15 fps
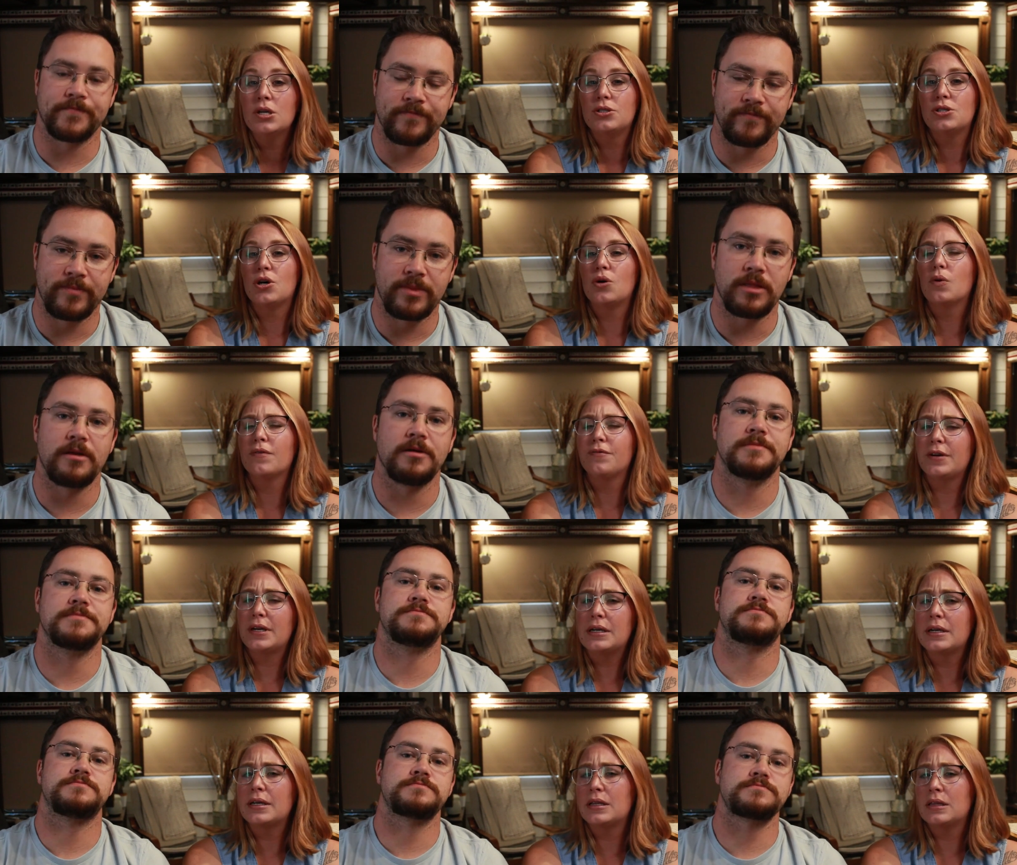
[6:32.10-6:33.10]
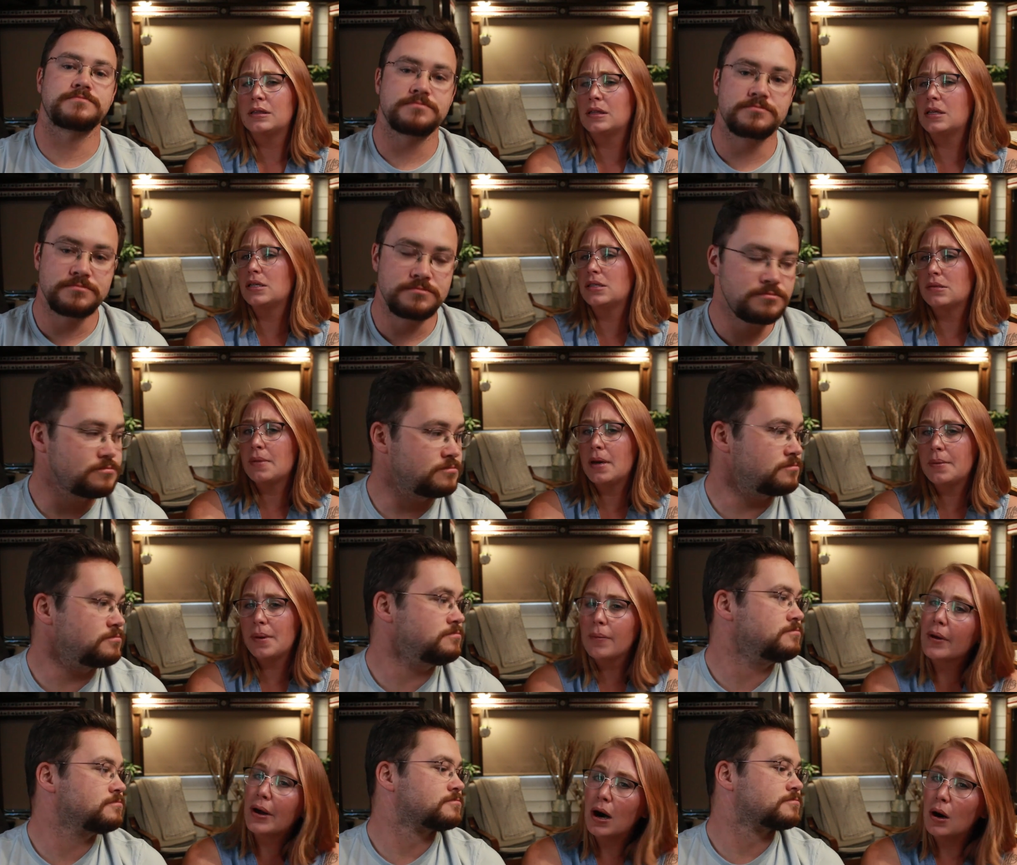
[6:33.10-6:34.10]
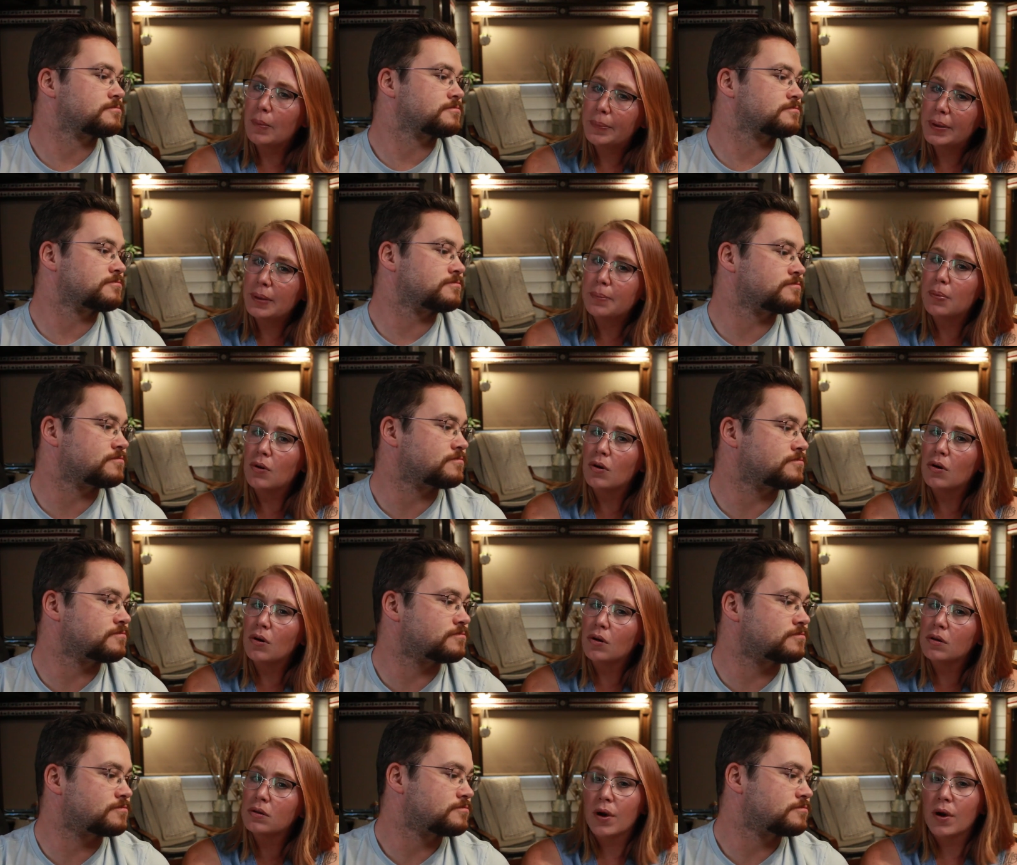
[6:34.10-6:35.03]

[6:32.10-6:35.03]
Speaker 1: So we're figuring this might be able to help people